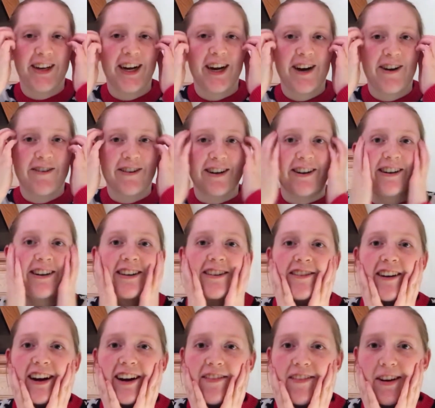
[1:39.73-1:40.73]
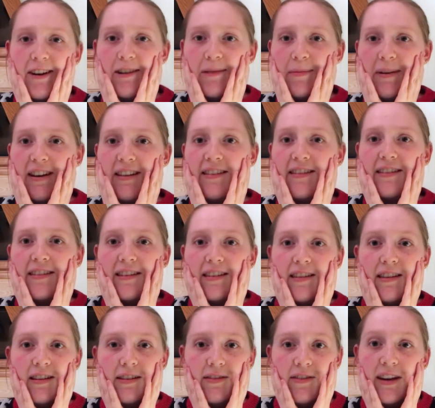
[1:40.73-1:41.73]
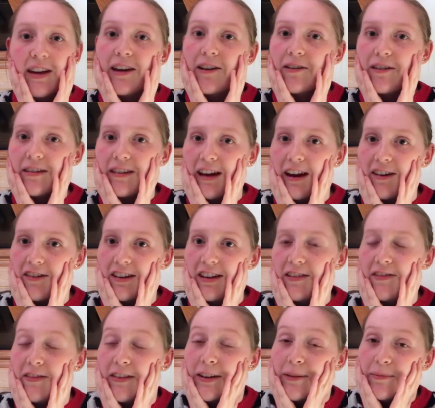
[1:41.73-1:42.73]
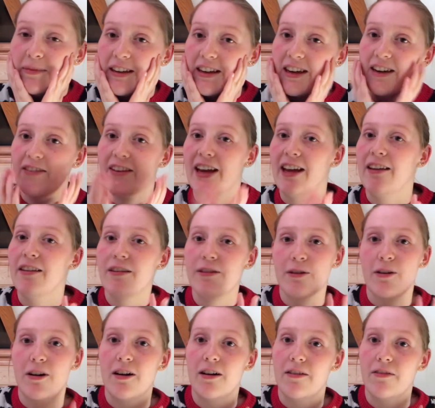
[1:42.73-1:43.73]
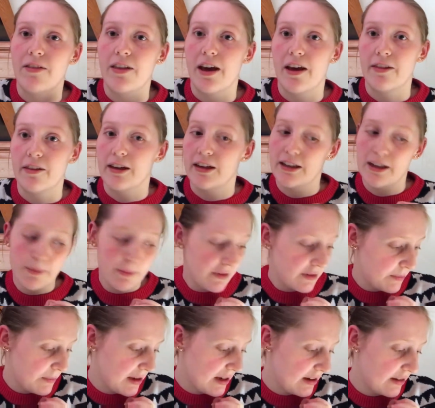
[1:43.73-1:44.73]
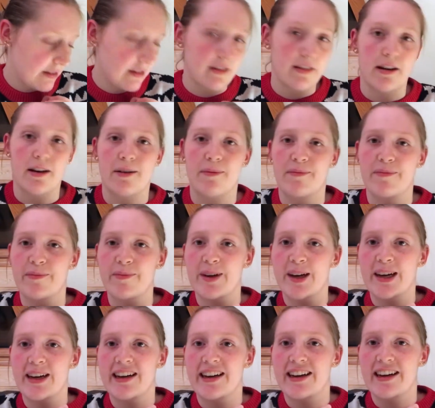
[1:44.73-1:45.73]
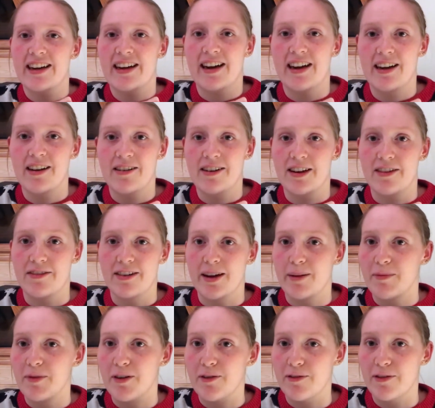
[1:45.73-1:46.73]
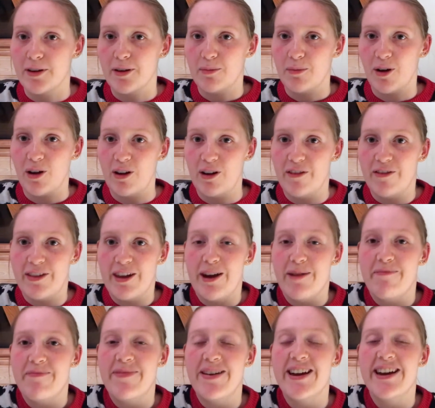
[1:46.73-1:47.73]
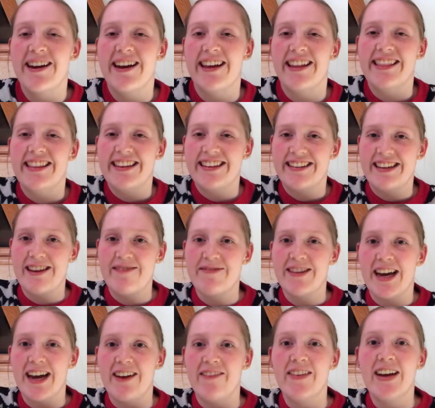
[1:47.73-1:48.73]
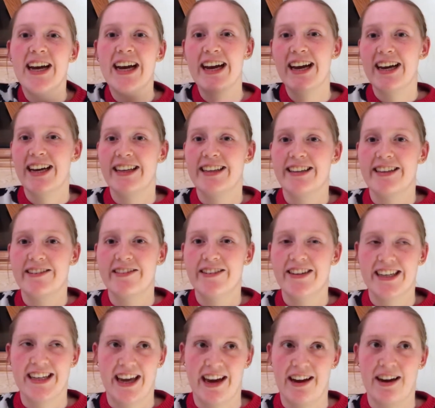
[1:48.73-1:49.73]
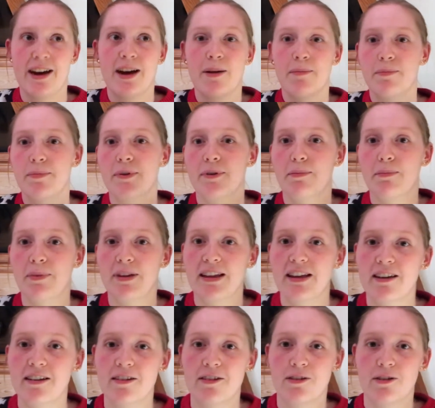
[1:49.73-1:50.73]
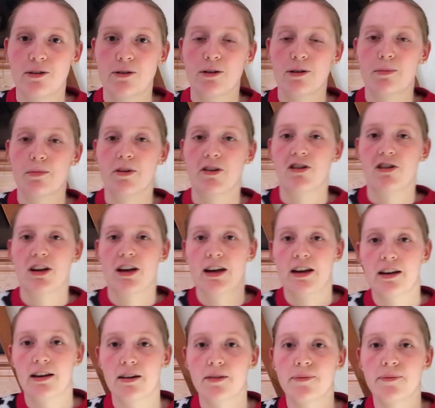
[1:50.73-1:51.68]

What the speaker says: We're gonna try our very best. This video is actually filmed in advance to all of the other clips because I don't have time to film all of them at the same time. So yeah, but please do appreciate.